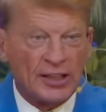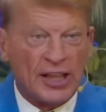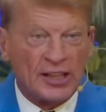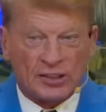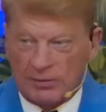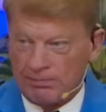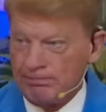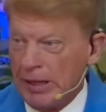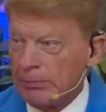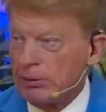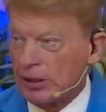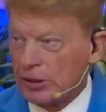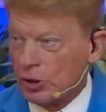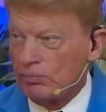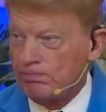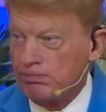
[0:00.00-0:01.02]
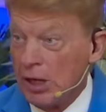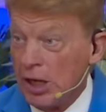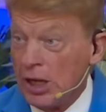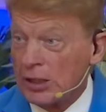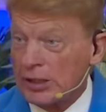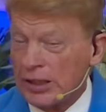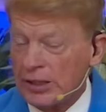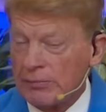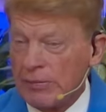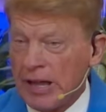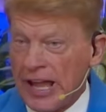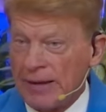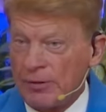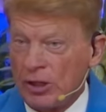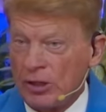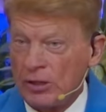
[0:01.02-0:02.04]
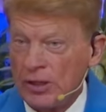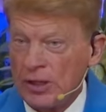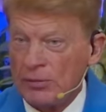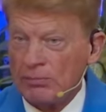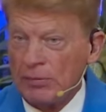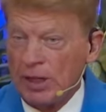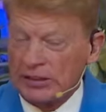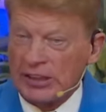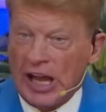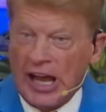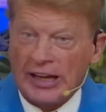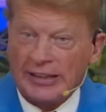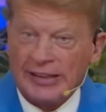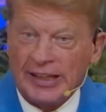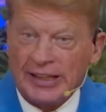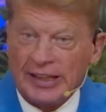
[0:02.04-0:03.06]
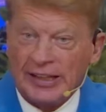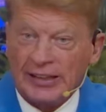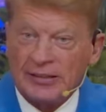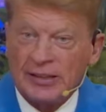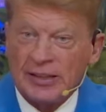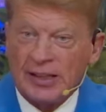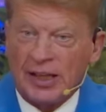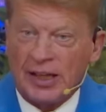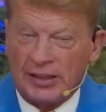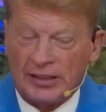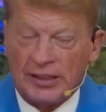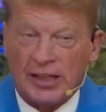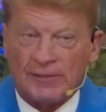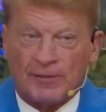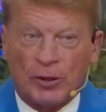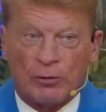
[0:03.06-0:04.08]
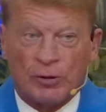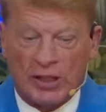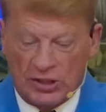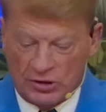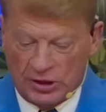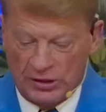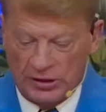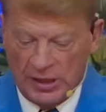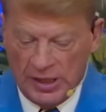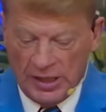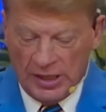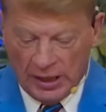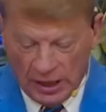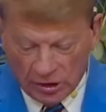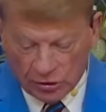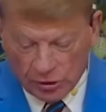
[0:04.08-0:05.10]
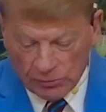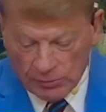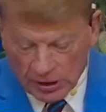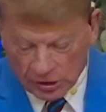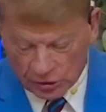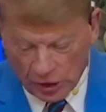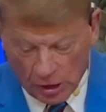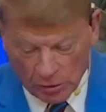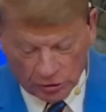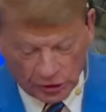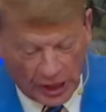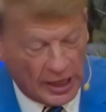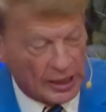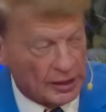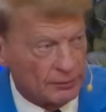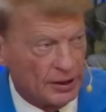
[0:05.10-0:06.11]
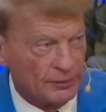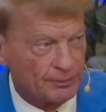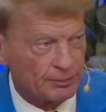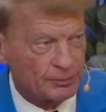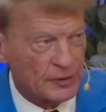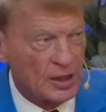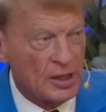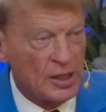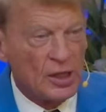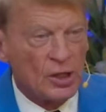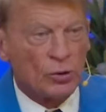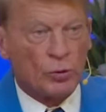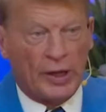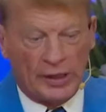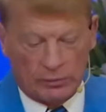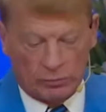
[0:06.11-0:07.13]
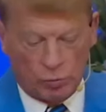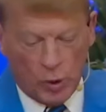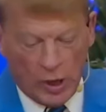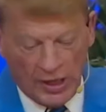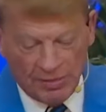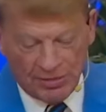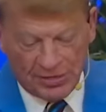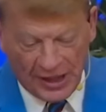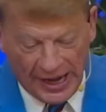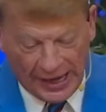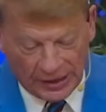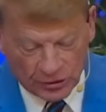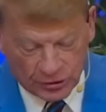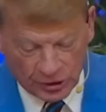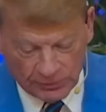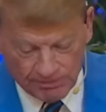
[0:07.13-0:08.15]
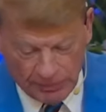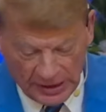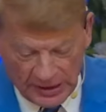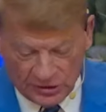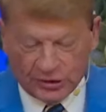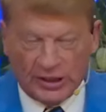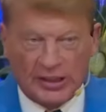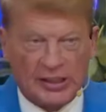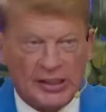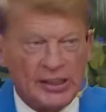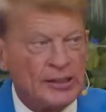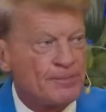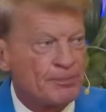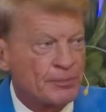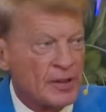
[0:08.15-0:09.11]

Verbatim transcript: as a biblical book in the Bible, but God did, and He done it for a reason, is the book of Song of Solomon. Written 1000 BC,